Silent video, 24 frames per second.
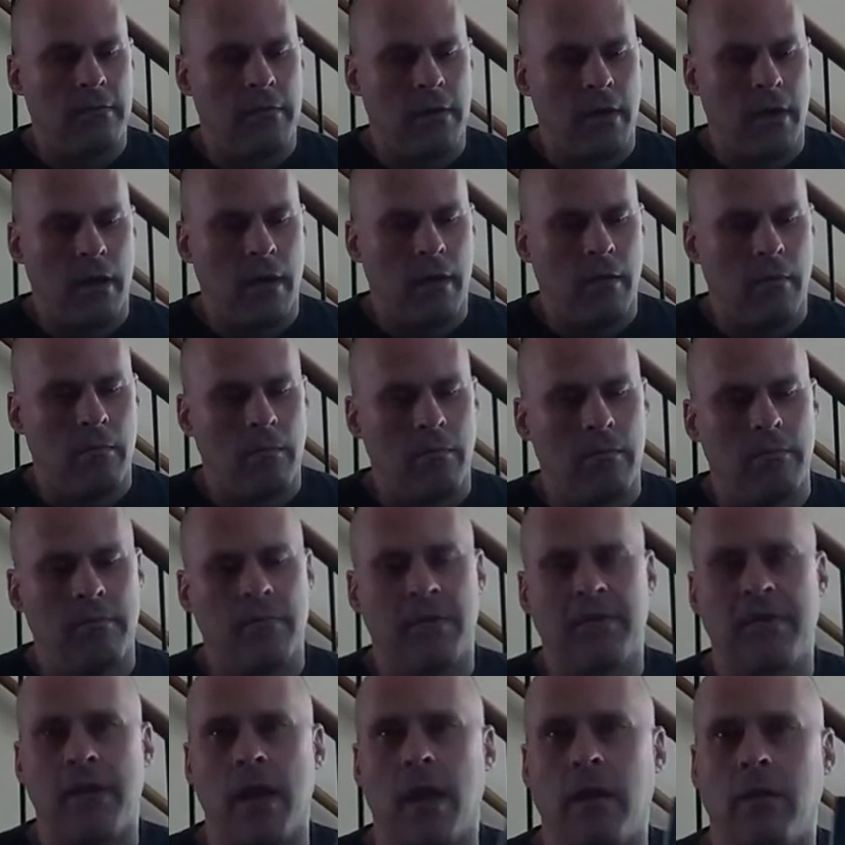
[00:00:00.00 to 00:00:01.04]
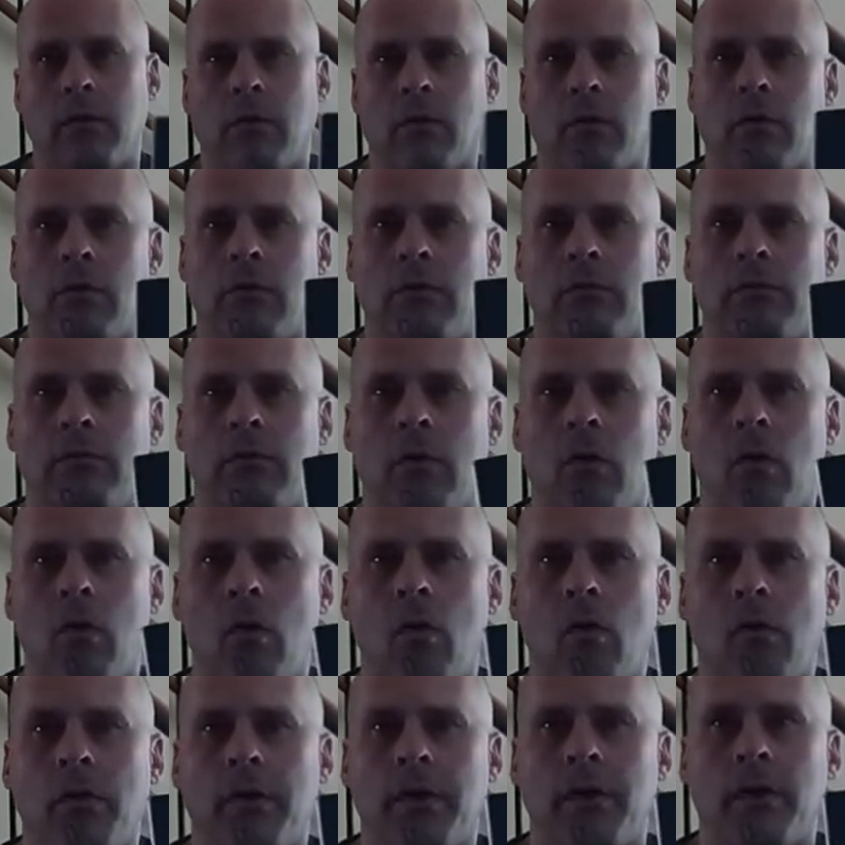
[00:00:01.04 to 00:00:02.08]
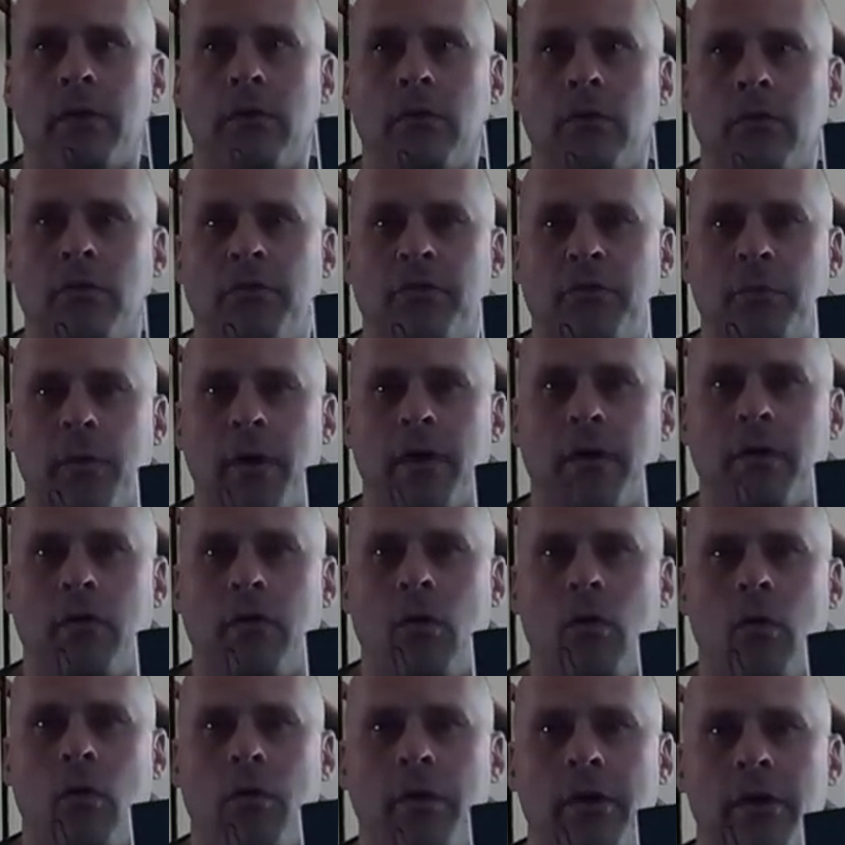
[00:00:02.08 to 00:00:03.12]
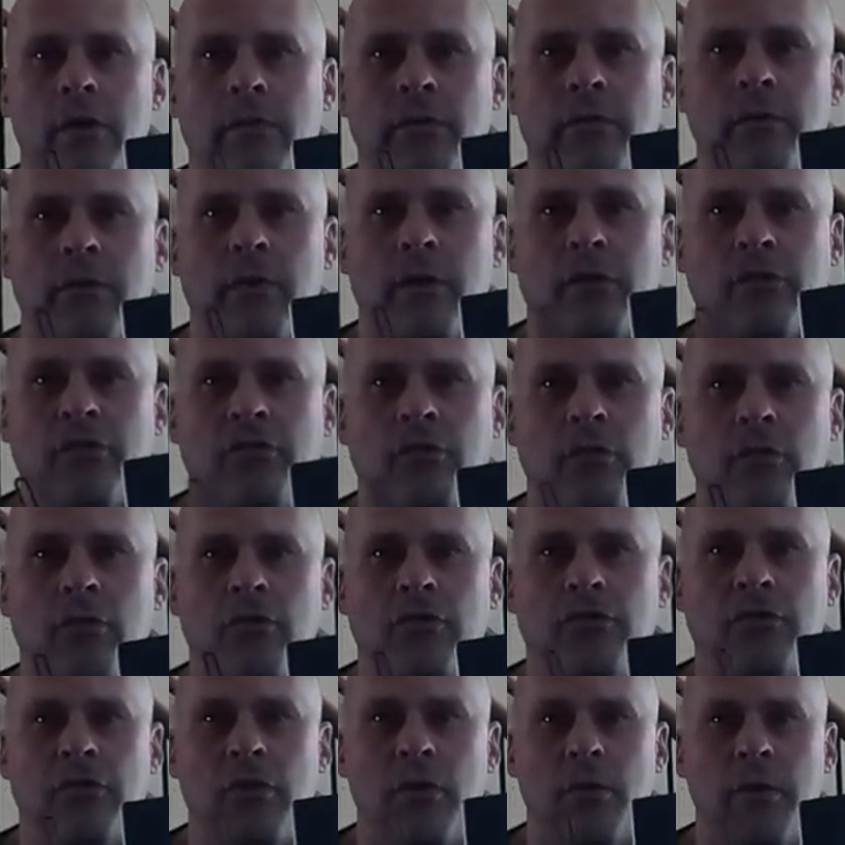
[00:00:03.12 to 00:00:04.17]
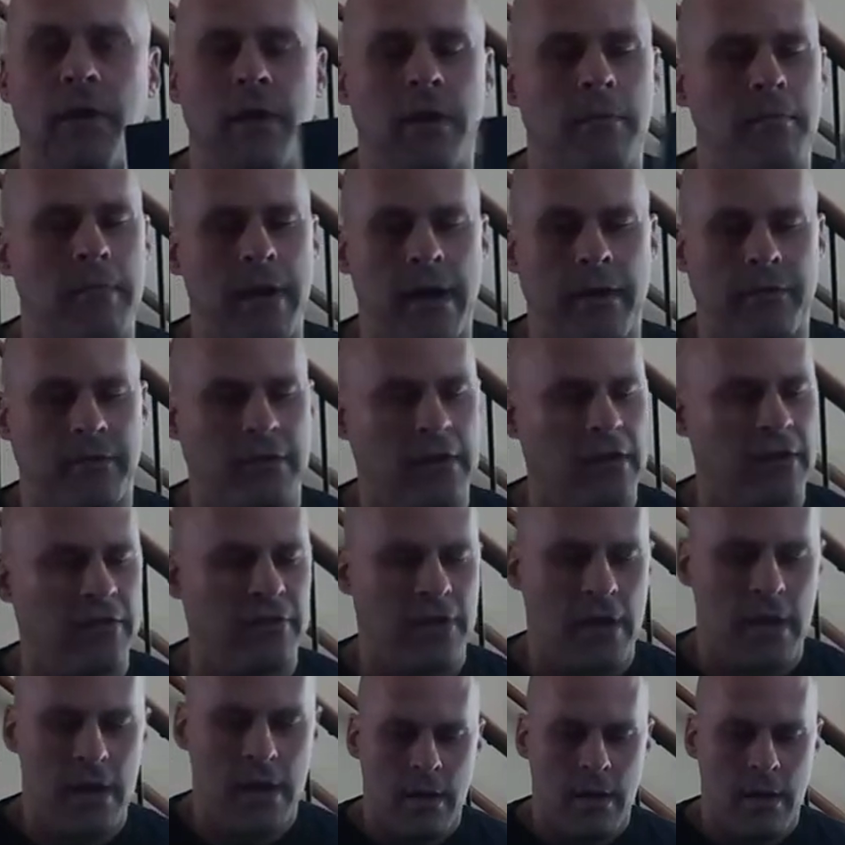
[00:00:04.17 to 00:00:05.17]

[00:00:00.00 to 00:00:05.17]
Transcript: it's got a little hole here, a little threaded hole here for the screws to go in and mount this.